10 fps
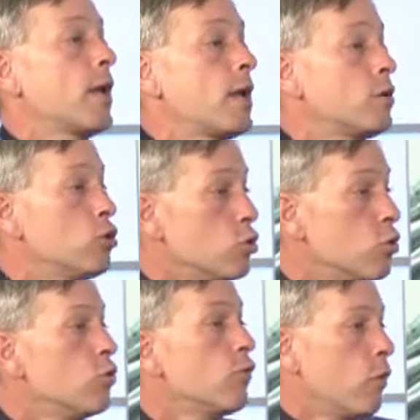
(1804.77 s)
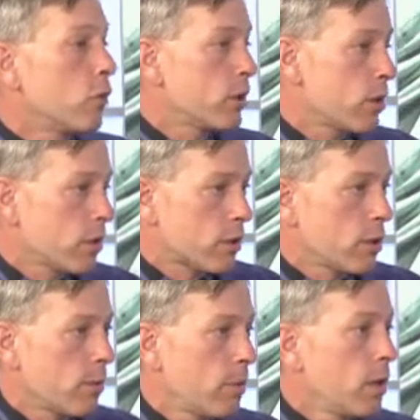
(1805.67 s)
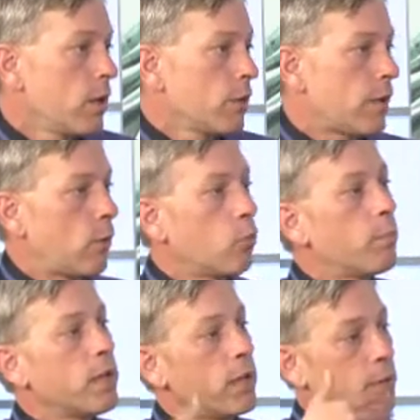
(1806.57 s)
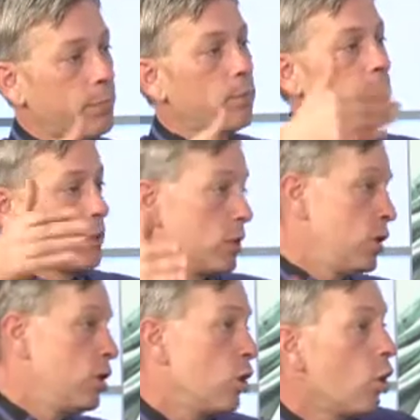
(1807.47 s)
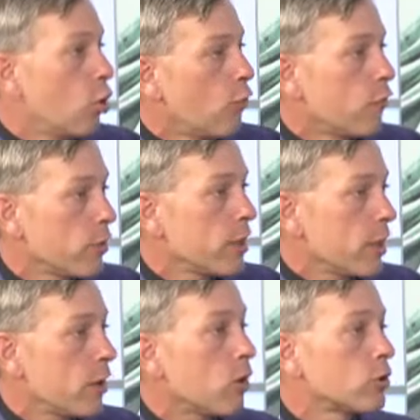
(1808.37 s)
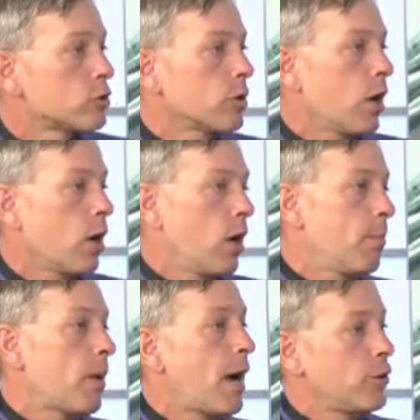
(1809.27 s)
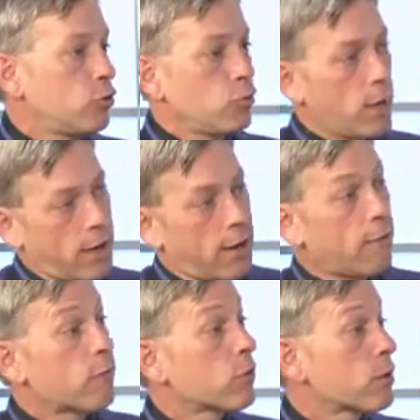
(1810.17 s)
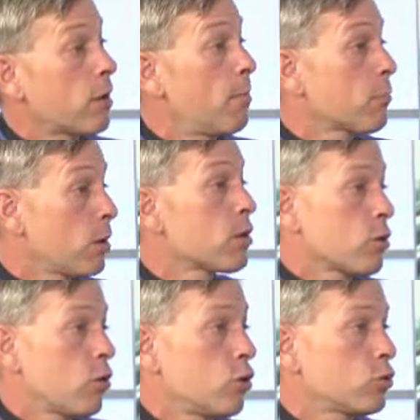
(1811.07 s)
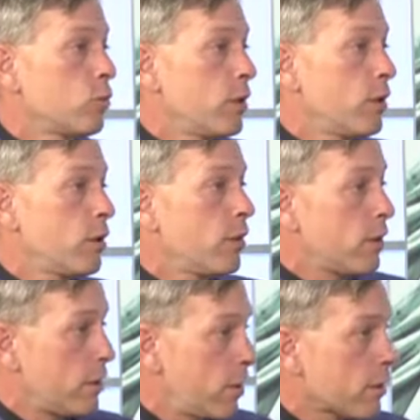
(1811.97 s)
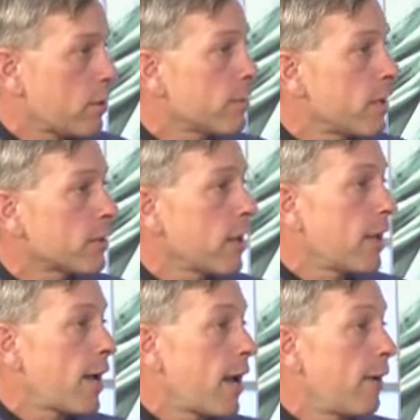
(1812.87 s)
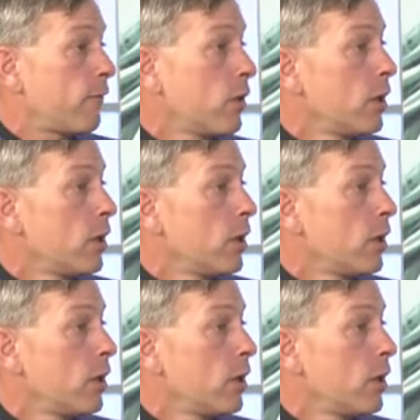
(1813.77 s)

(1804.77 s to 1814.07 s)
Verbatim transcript: a new voting system that will be implemented over the years. Um, I do have some concerns with the system that they have